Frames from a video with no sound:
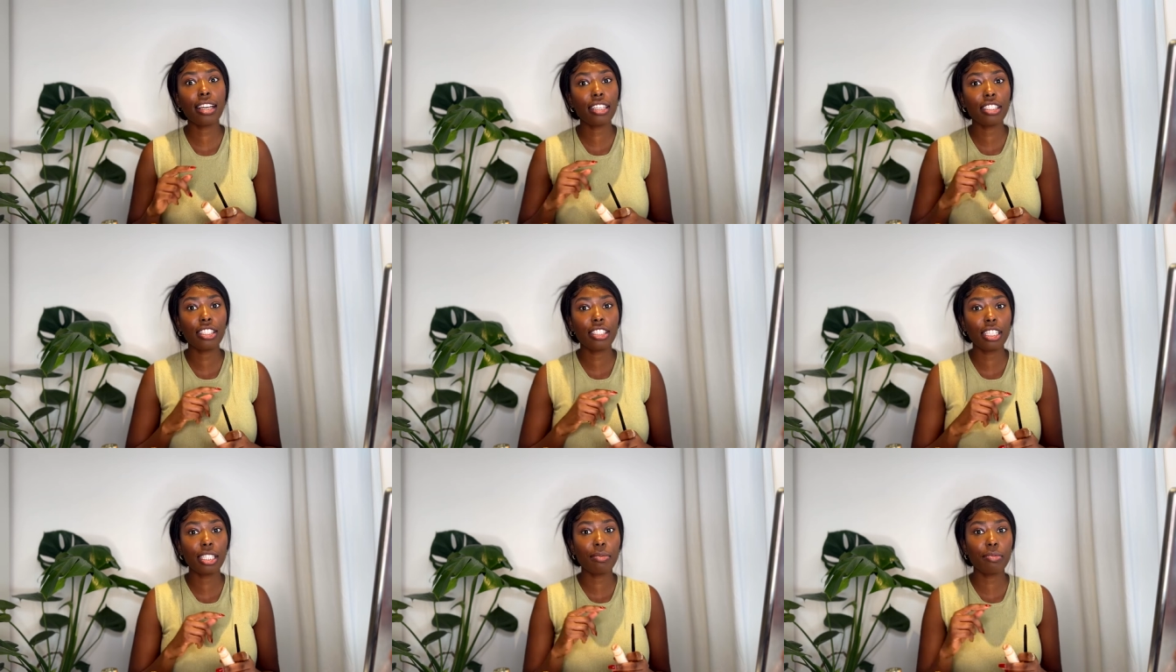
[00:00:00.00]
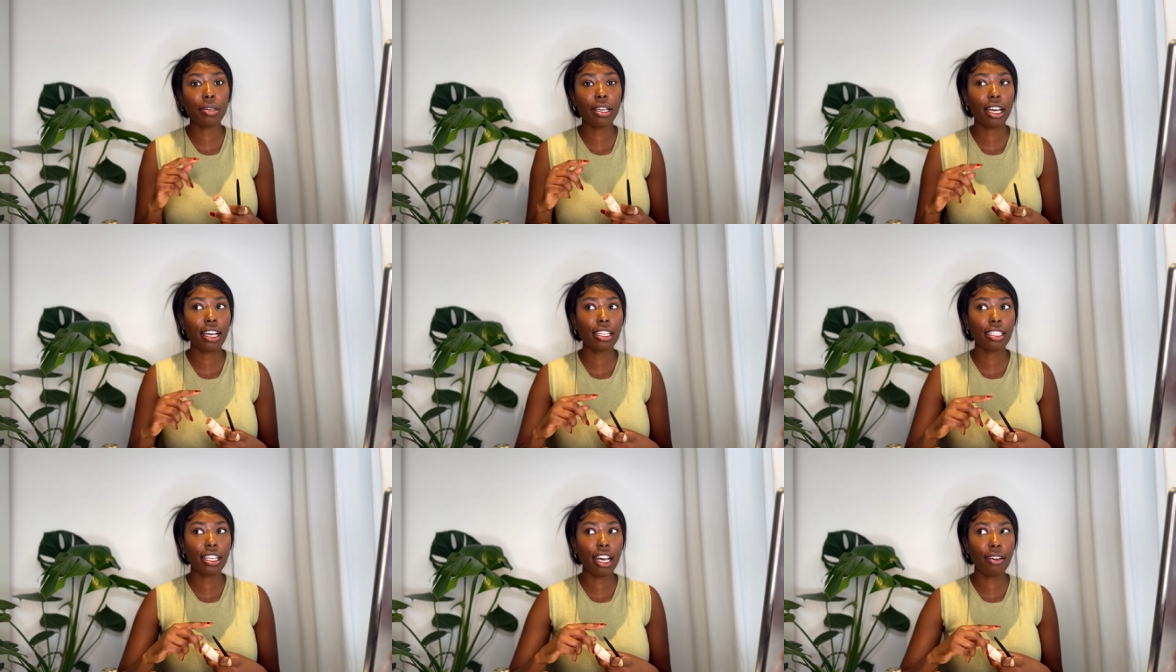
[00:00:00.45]
it's just
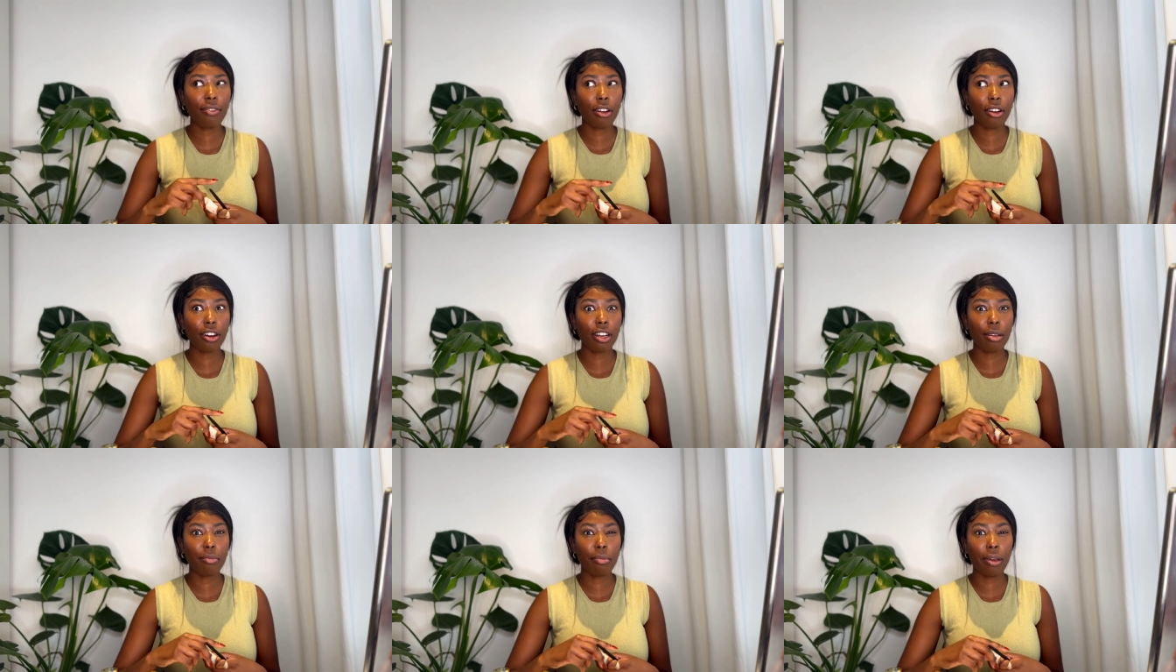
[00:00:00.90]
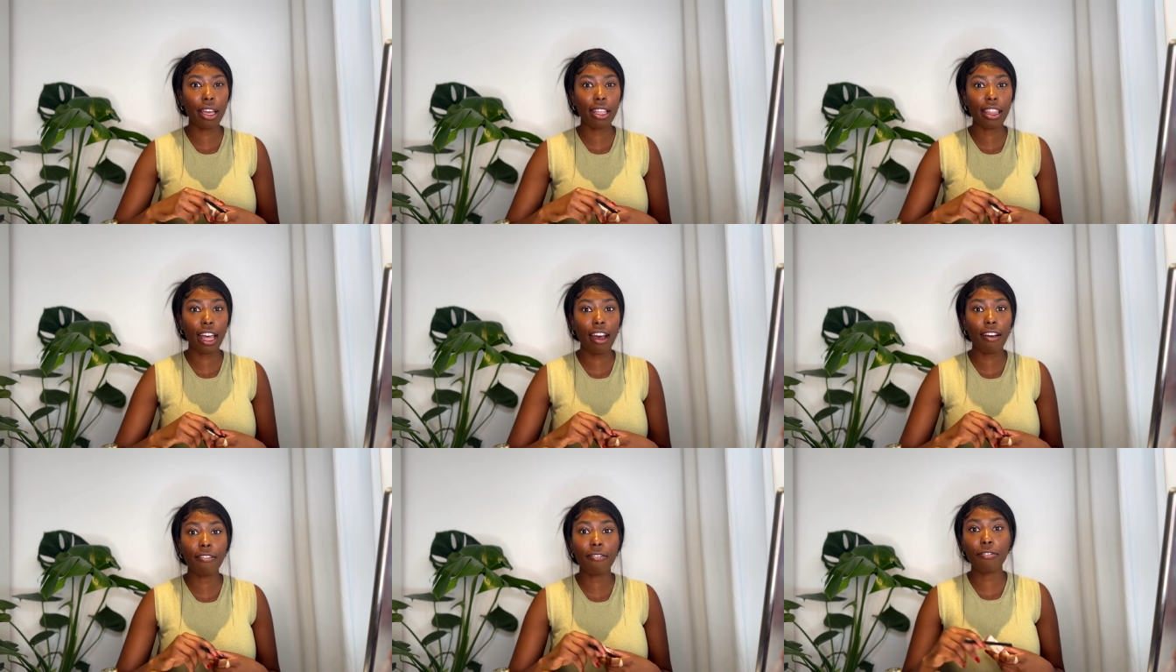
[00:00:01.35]
because I've already made
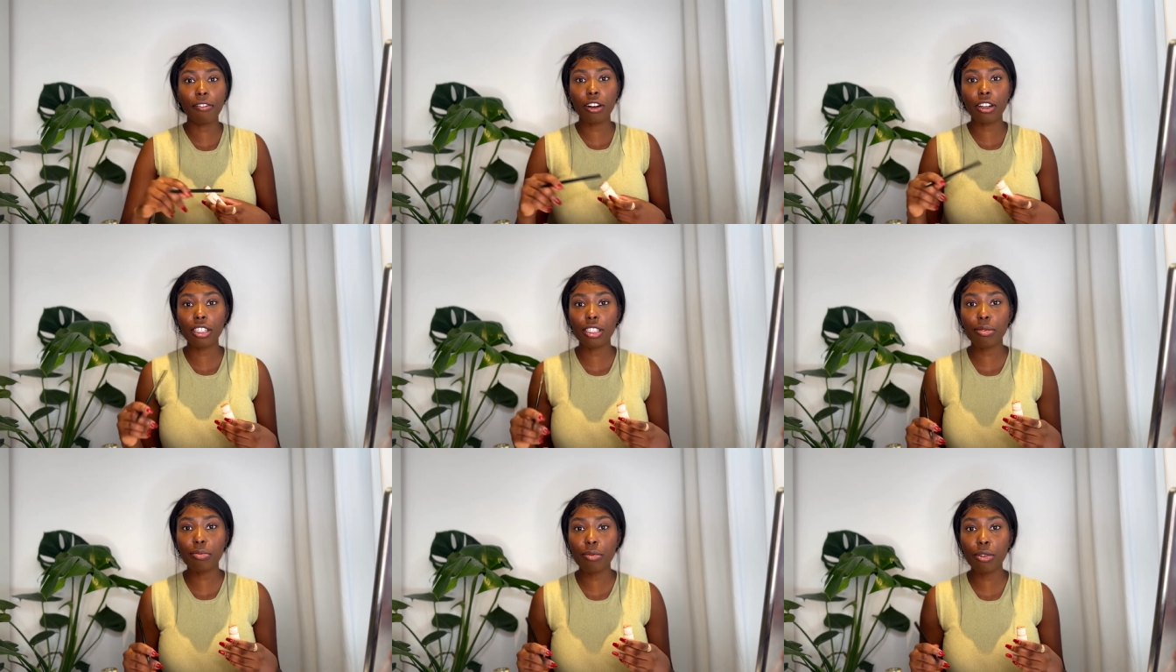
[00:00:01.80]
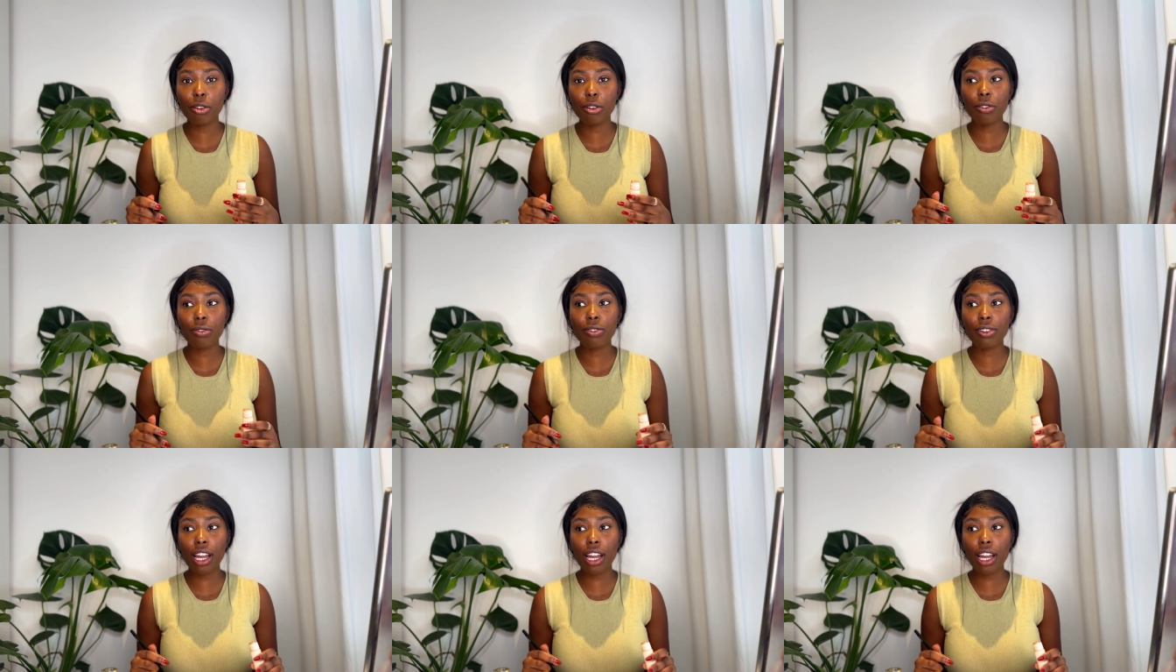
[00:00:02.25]
that first move.